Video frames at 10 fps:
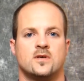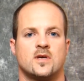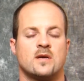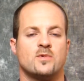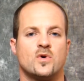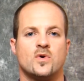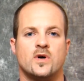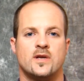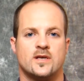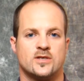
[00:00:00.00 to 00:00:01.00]
Chemical
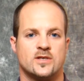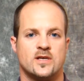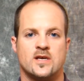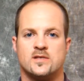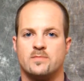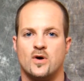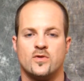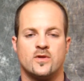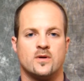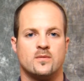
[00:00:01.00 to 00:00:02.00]
addiction is
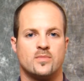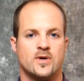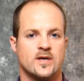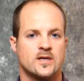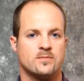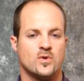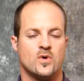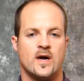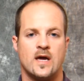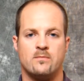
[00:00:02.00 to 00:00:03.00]
both predictable
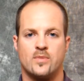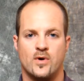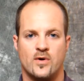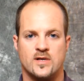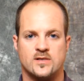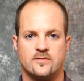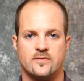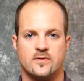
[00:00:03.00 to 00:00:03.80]
and progressive.